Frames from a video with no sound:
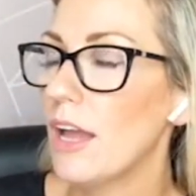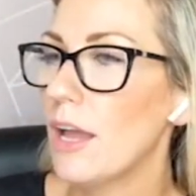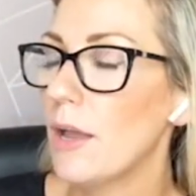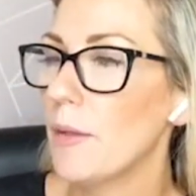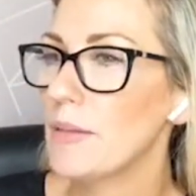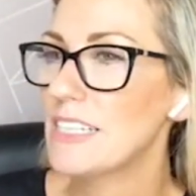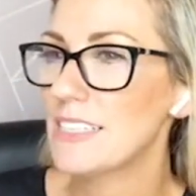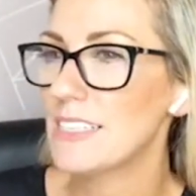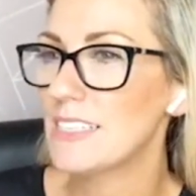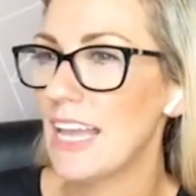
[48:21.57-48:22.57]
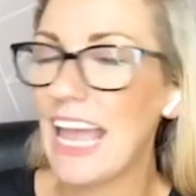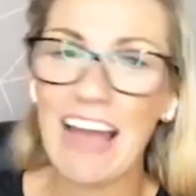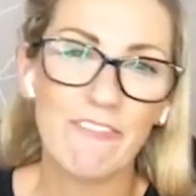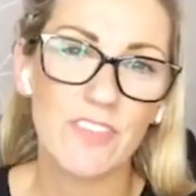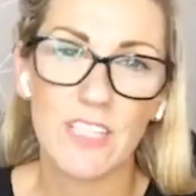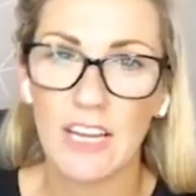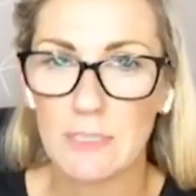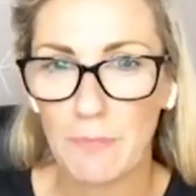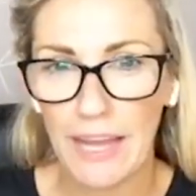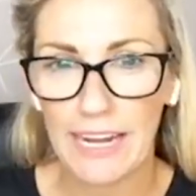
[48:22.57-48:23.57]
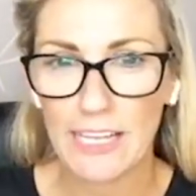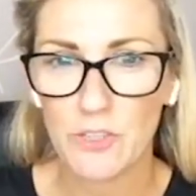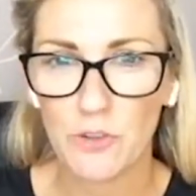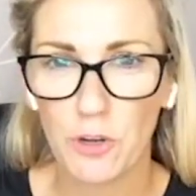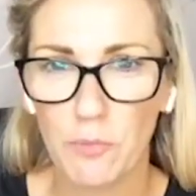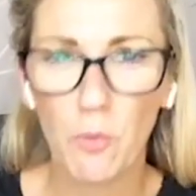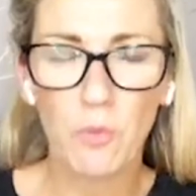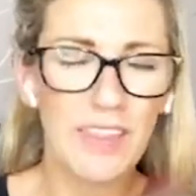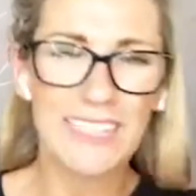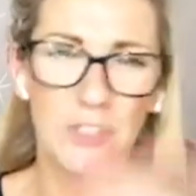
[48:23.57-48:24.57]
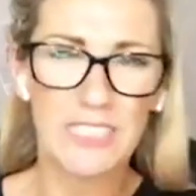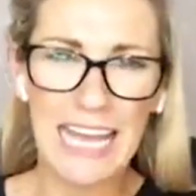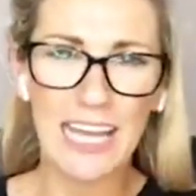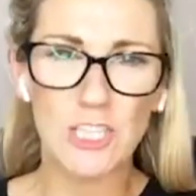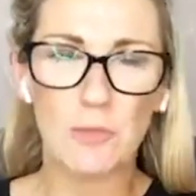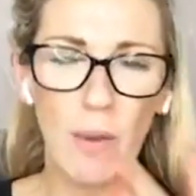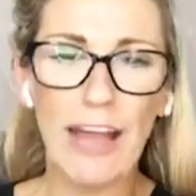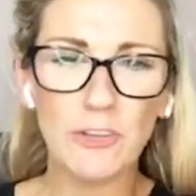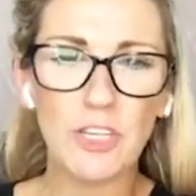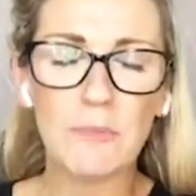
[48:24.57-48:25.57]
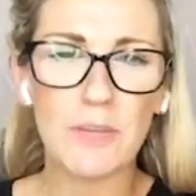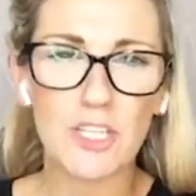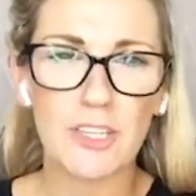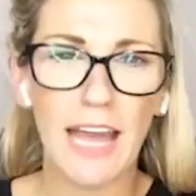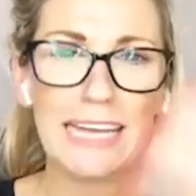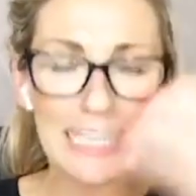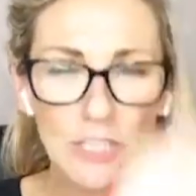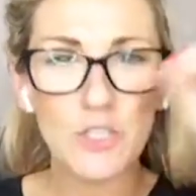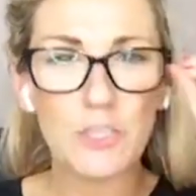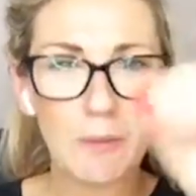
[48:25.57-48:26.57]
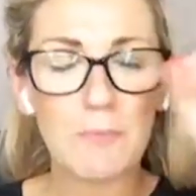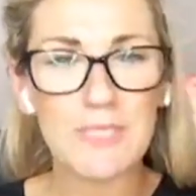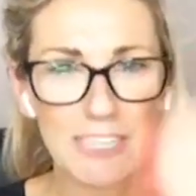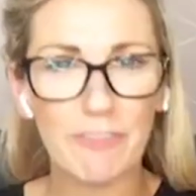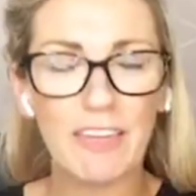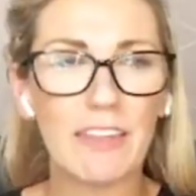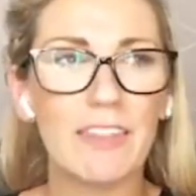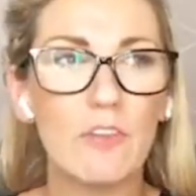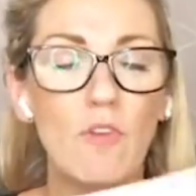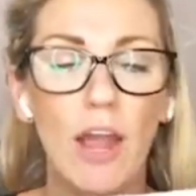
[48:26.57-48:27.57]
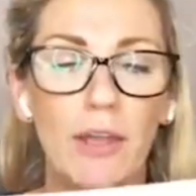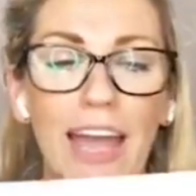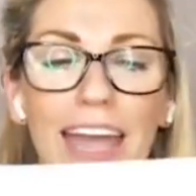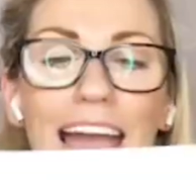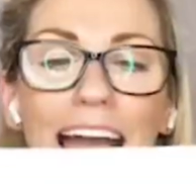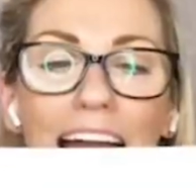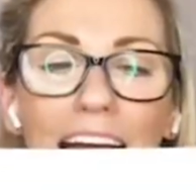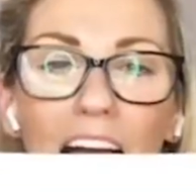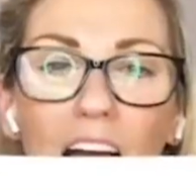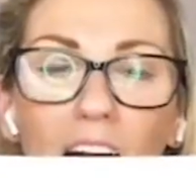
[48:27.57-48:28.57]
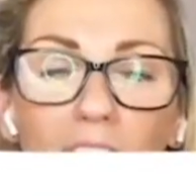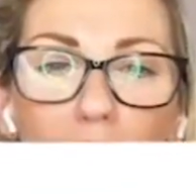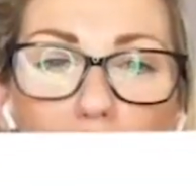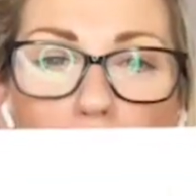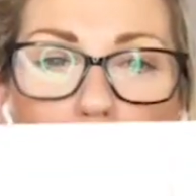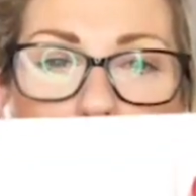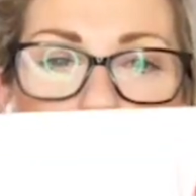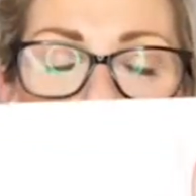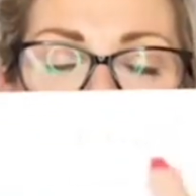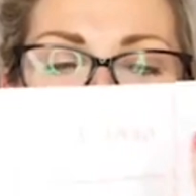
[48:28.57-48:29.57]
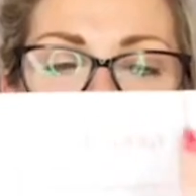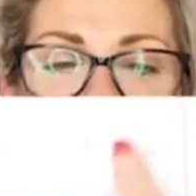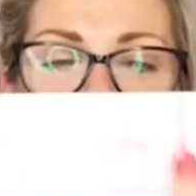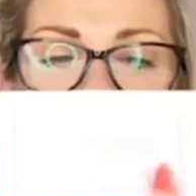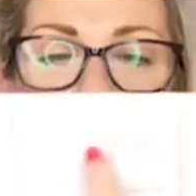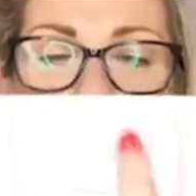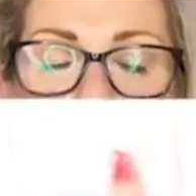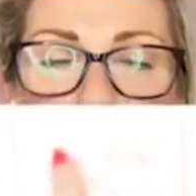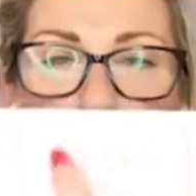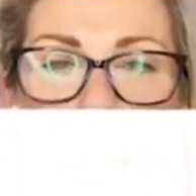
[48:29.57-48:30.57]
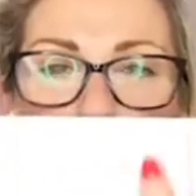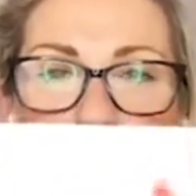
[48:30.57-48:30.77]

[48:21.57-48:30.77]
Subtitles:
advertise Badass Group. Well, that's not tangible. How are you going to measure that? I need you to be specific and think, right, okay, welcome in 5 new